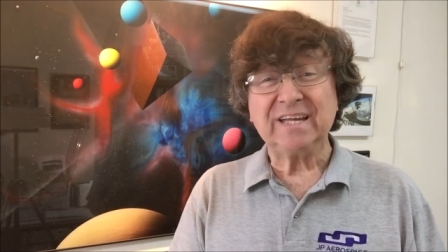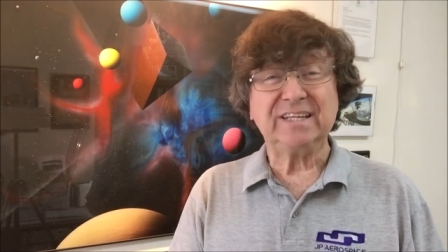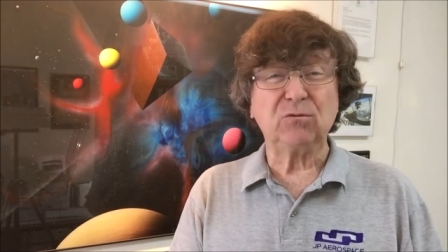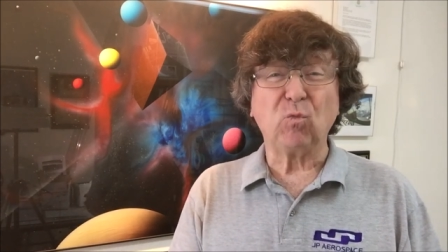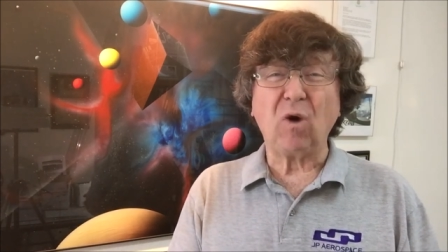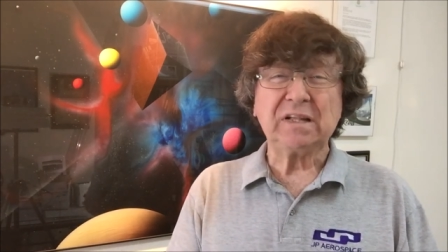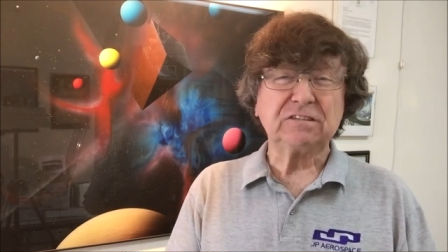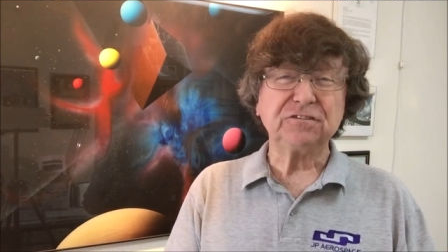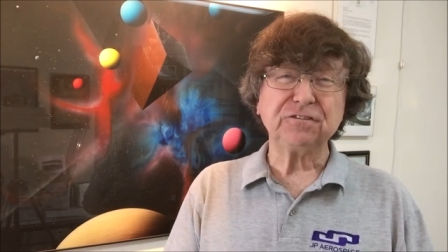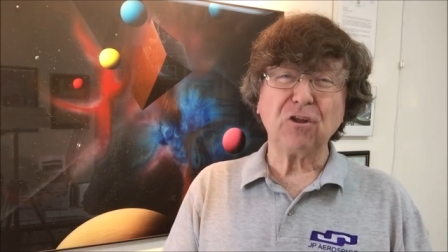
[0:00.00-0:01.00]
did
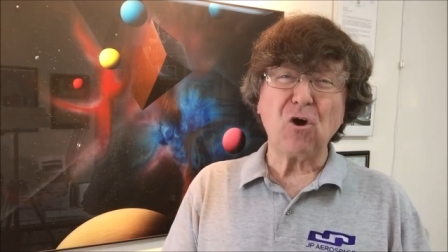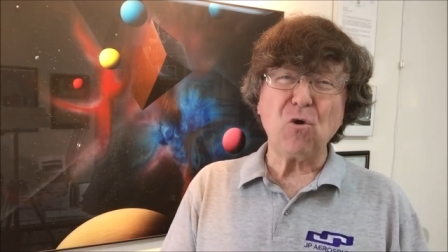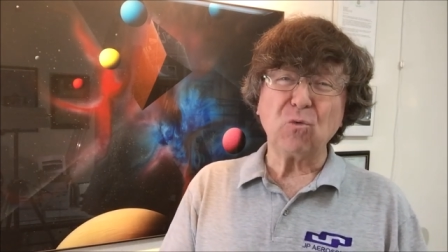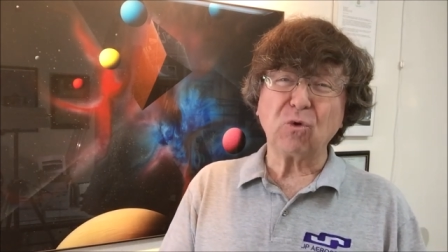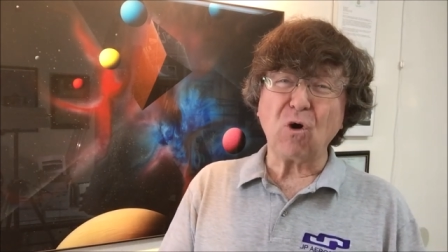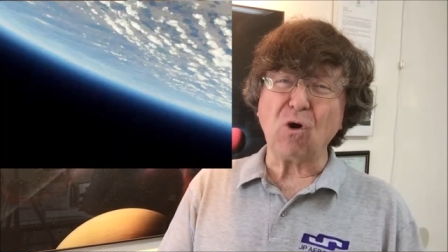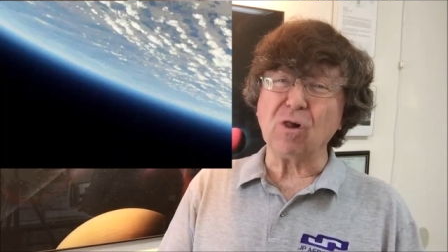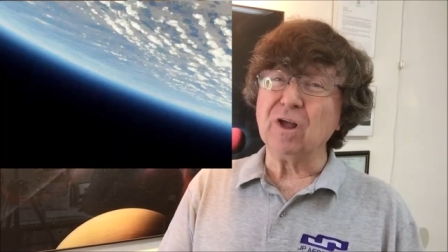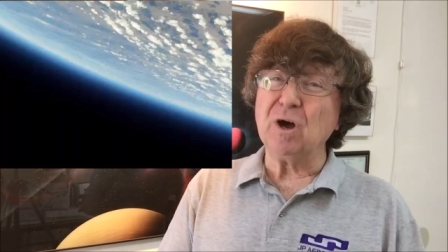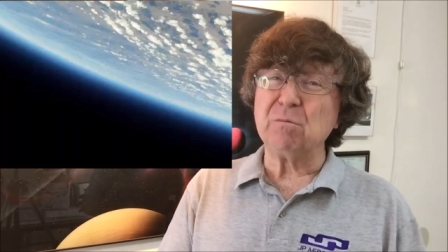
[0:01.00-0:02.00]
one slow
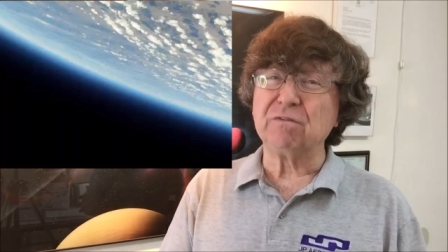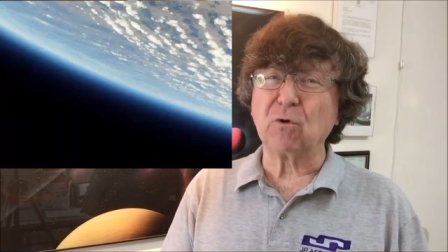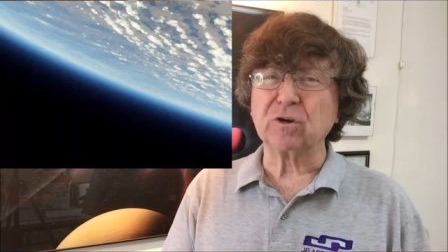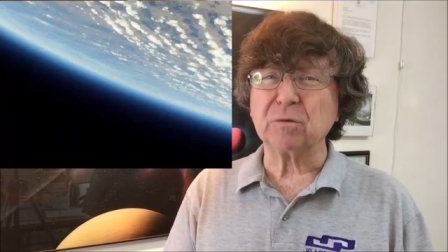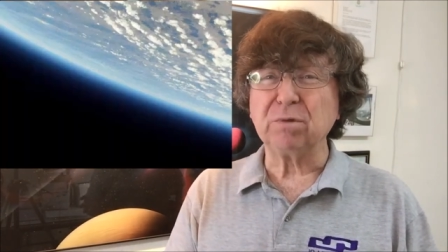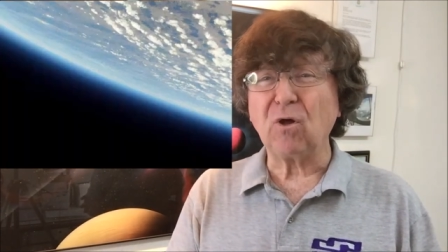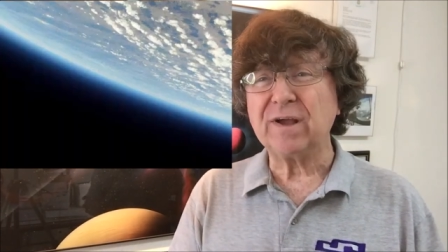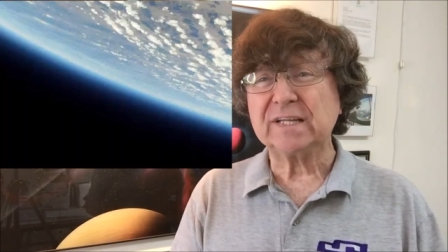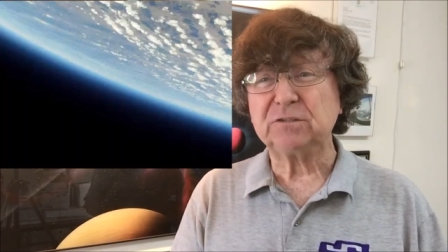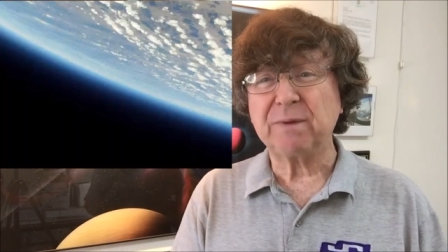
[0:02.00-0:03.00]
roll before
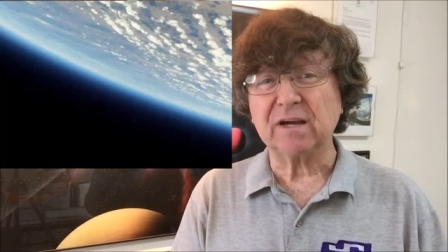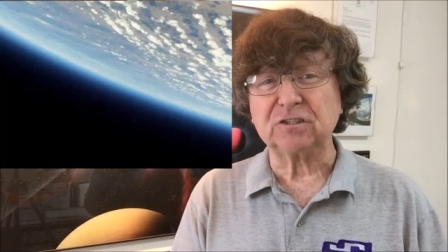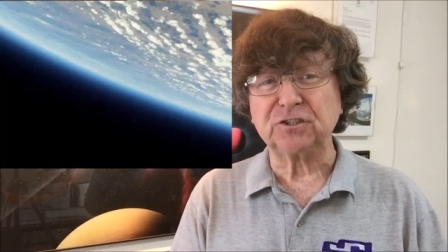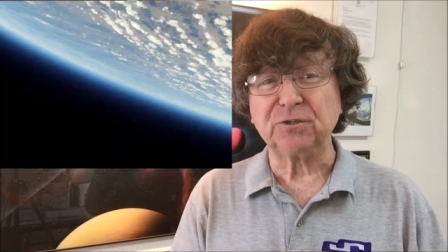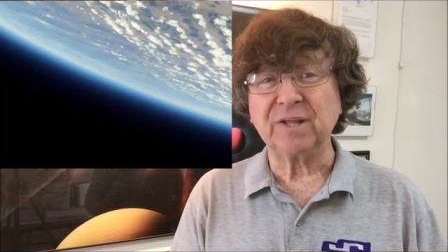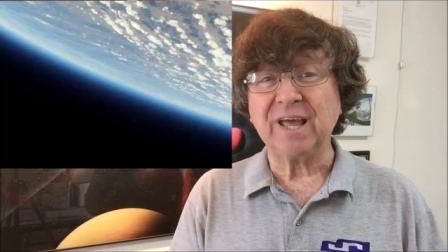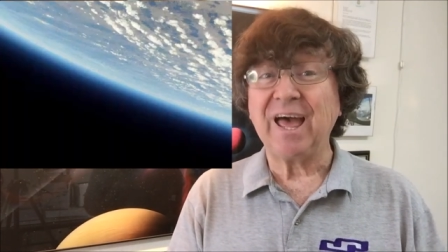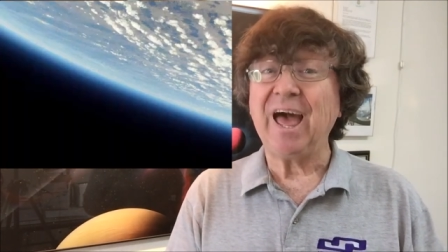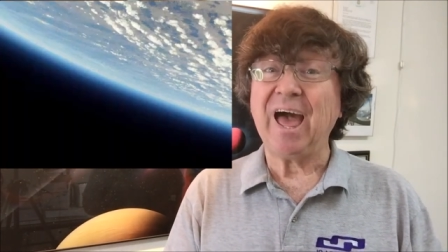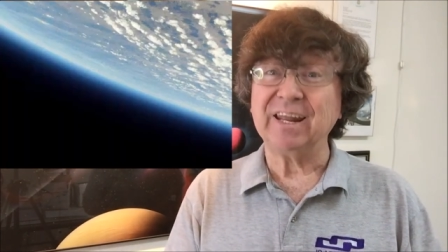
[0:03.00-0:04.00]
deploying its parachute
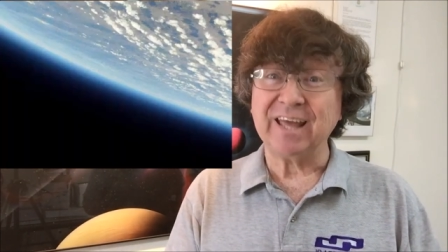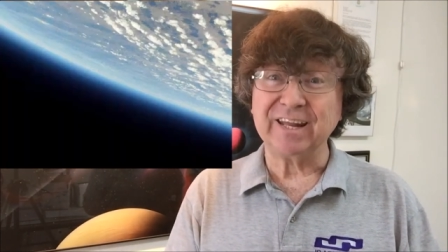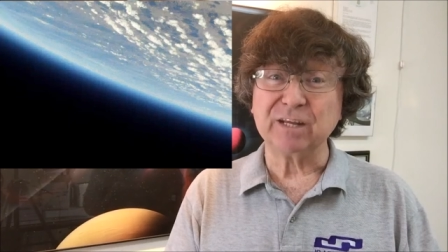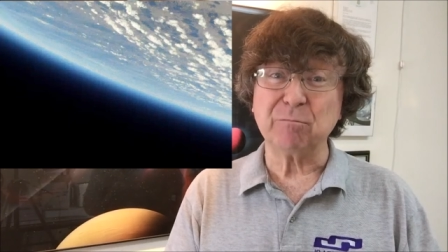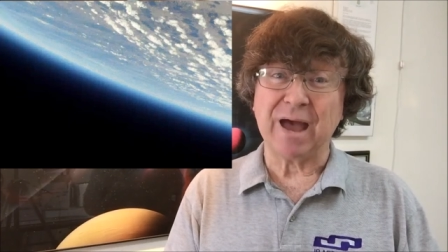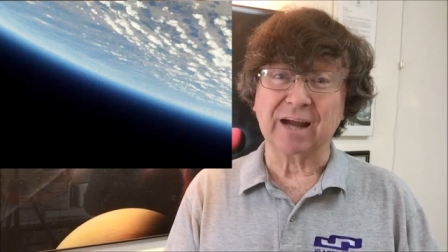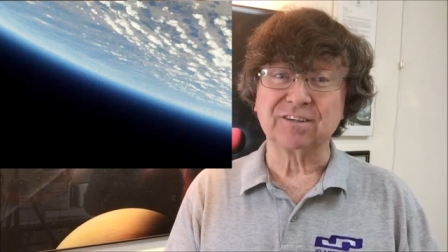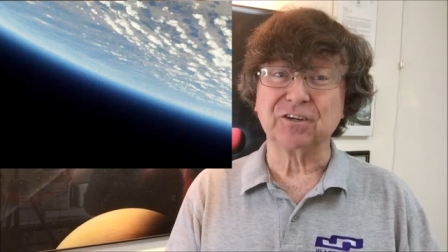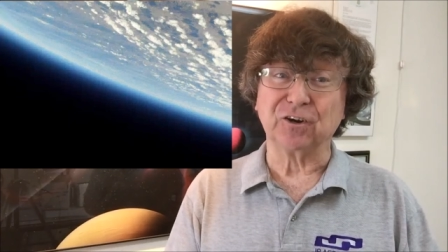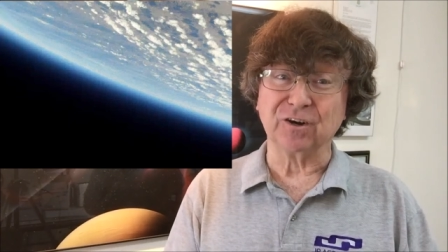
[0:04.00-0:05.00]
and heading back
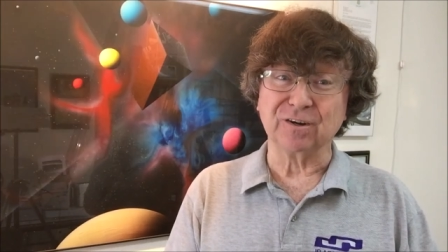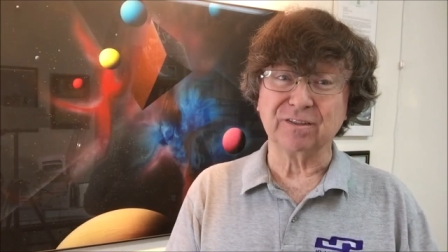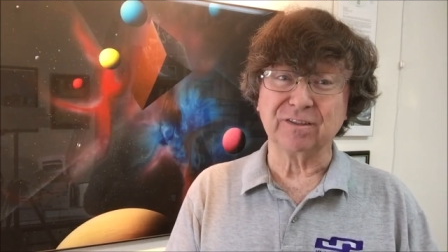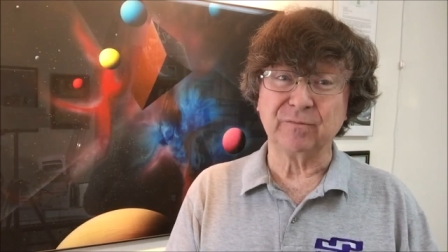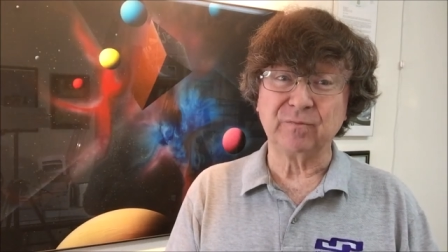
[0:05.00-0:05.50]
to Earth.